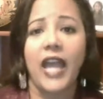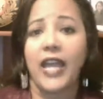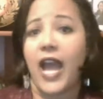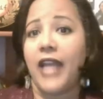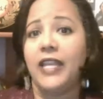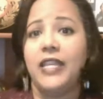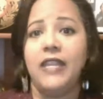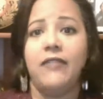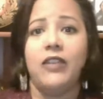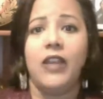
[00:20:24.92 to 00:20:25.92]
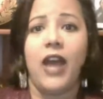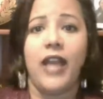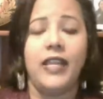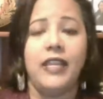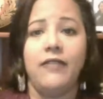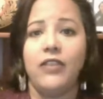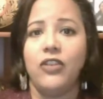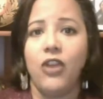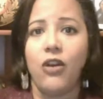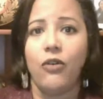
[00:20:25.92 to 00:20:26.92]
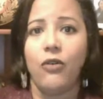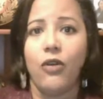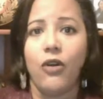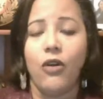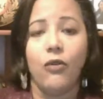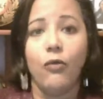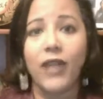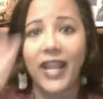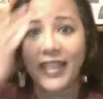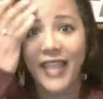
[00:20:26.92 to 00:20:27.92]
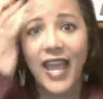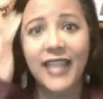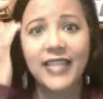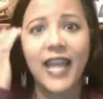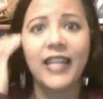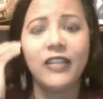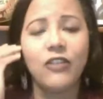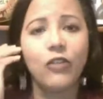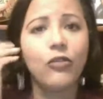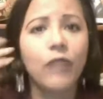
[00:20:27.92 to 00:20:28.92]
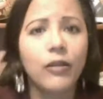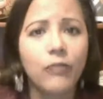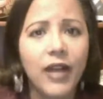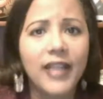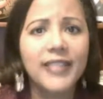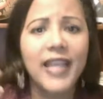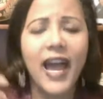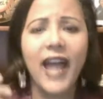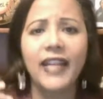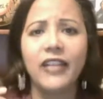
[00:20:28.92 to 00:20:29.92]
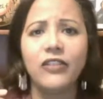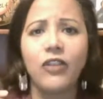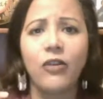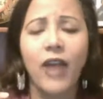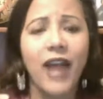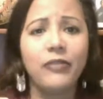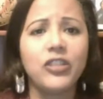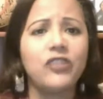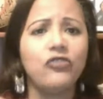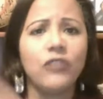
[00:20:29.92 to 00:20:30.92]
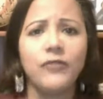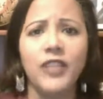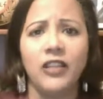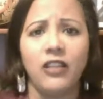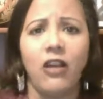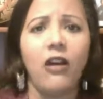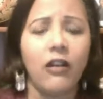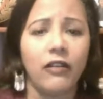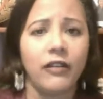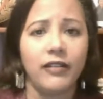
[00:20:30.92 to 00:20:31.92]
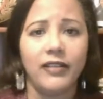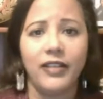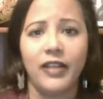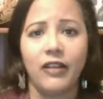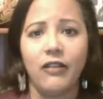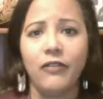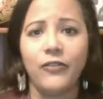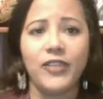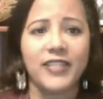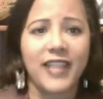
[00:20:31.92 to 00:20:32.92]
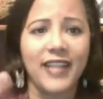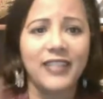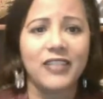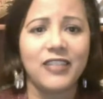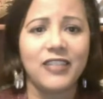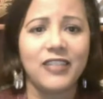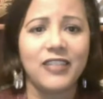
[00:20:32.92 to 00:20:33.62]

I didn't even know what I liked. I didn't know who I was. I didn't know. I was just drifting along, for the scientists who